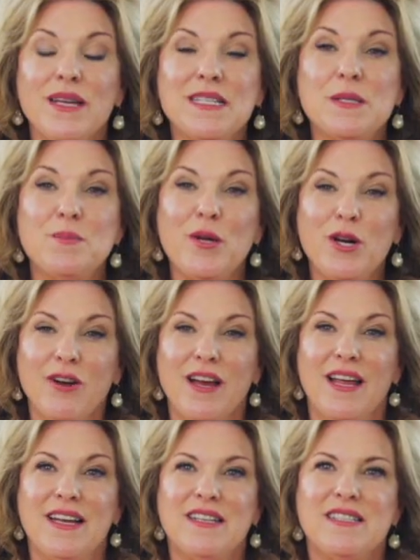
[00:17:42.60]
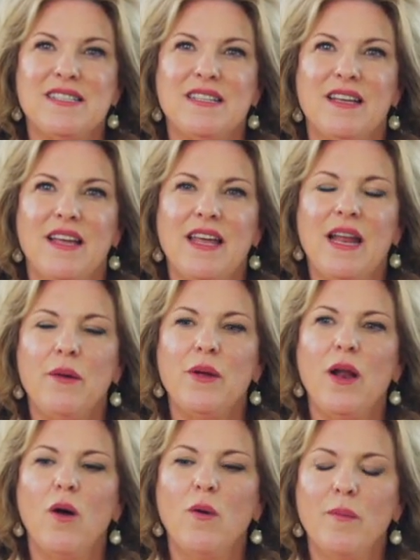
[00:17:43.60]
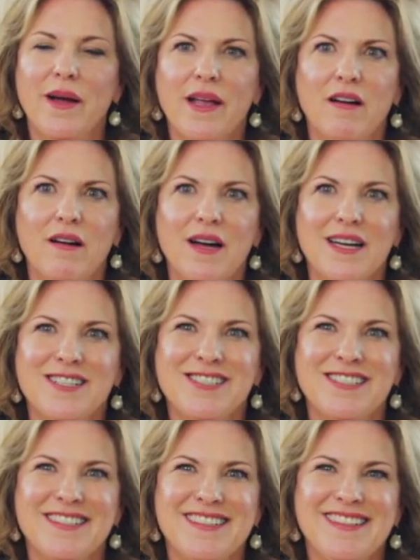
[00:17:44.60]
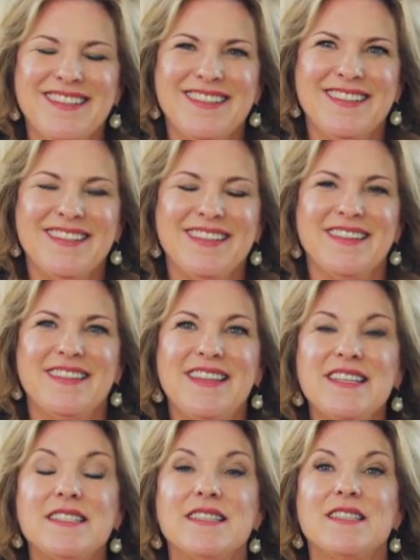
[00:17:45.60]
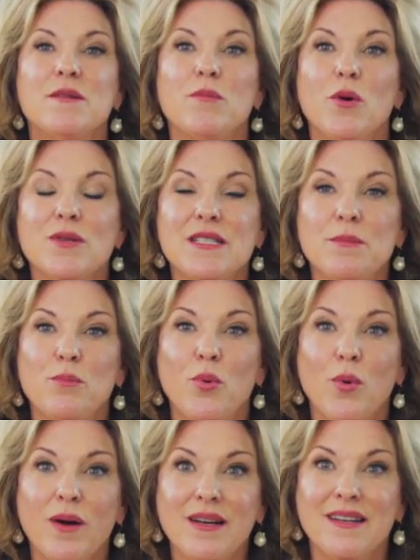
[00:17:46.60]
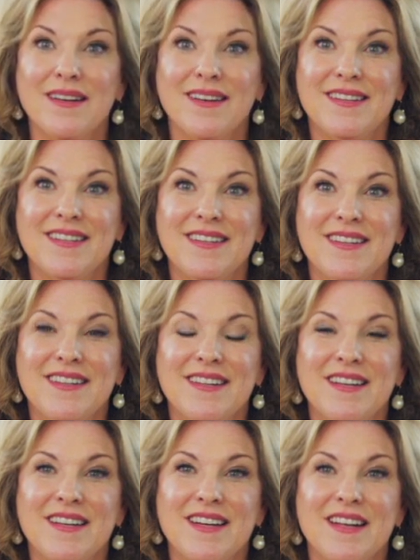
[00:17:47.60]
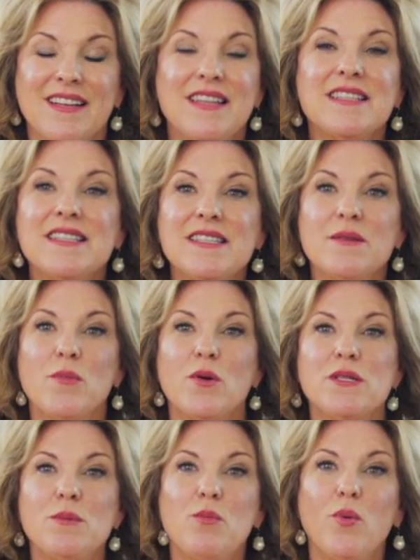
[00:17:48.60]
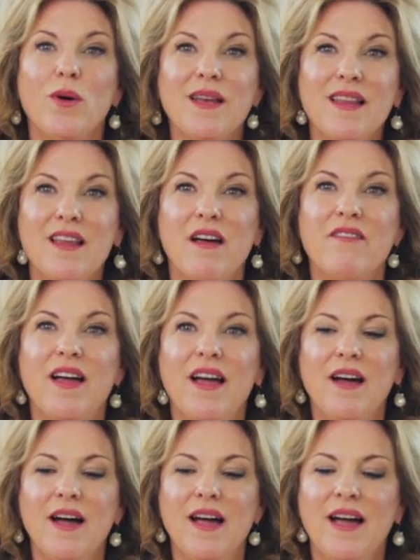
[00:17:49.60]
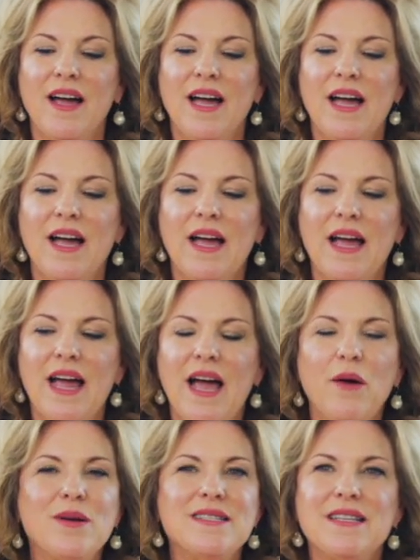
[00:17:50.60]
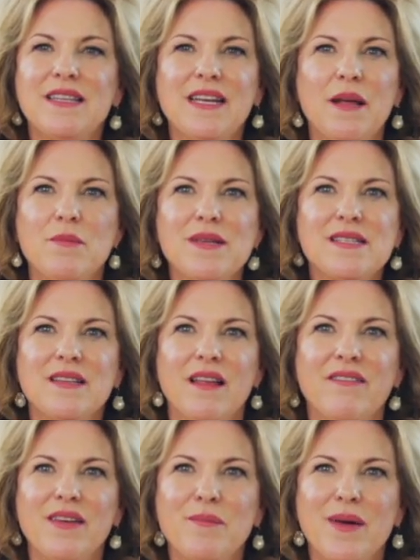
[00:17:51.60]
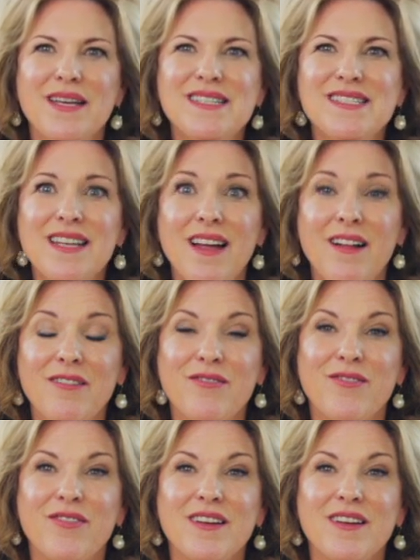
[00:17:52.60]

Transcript: experience. And I went, oh my gosh, this is the most important. This is the most important love. How, how is it that I miss loving myself